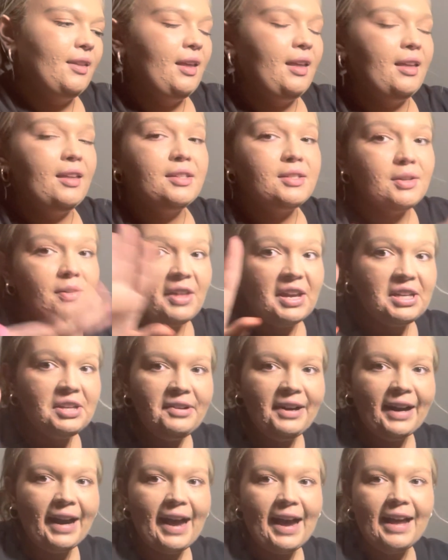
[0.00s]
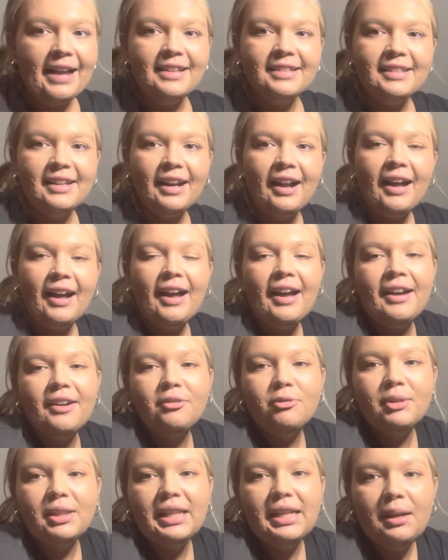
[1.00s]
So thank you guys, and I
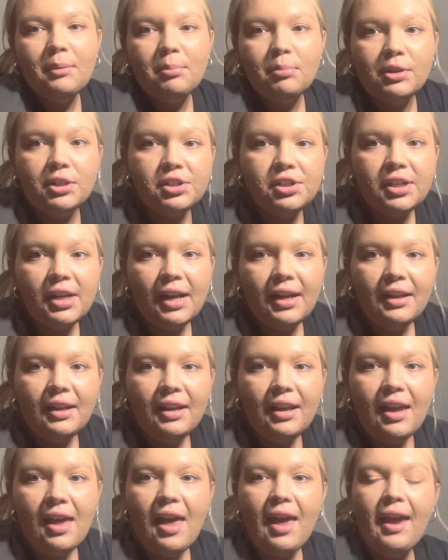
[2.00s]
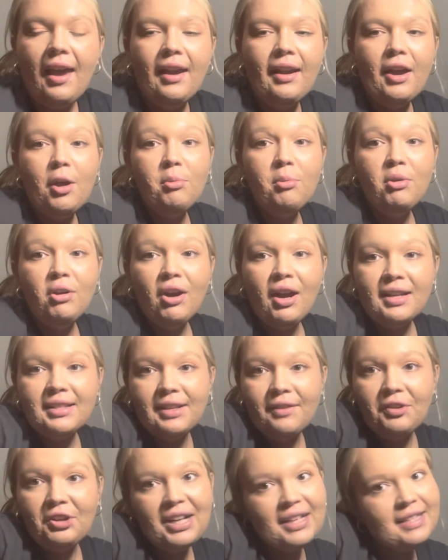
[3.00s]
really appreciated it, and I hope you guys
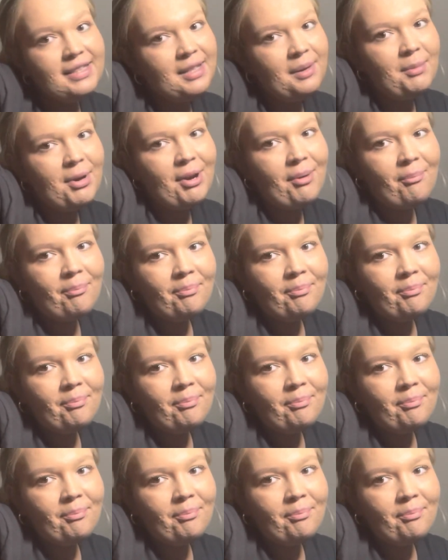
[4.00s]
have a great summer.